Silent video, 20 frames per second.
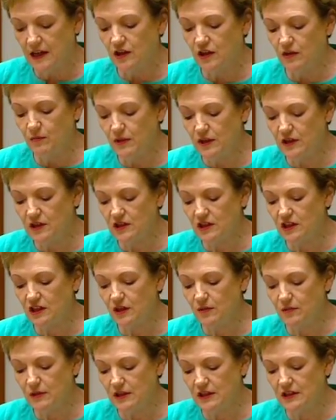The Minister
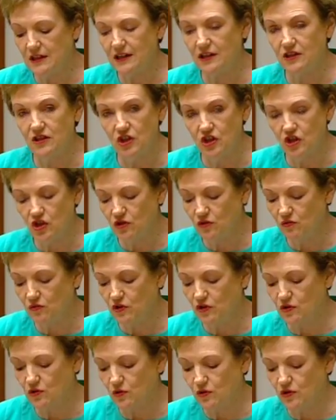committed additional
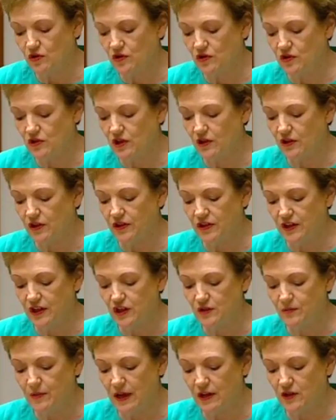resources so that
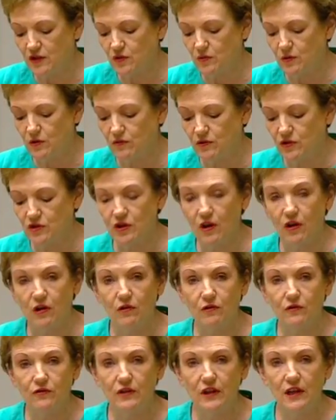these matters were
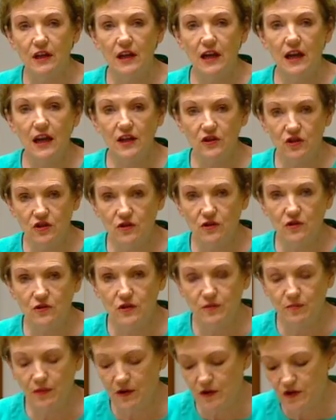resolved as soon
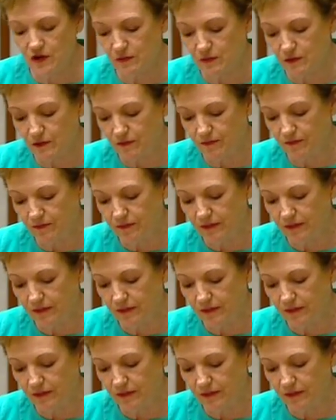as possible.